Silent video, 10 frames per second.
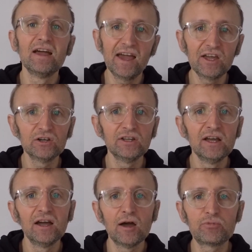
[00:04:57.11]
AION
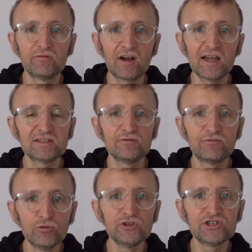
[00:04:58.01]
provides
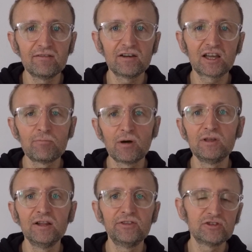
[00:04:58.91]
full Java
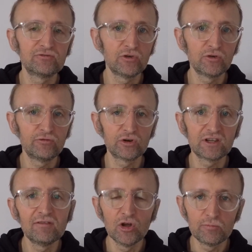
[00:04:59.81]
capabilities for
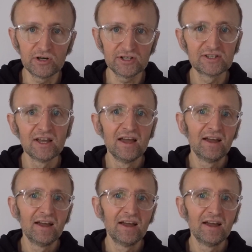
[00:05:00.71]
developers.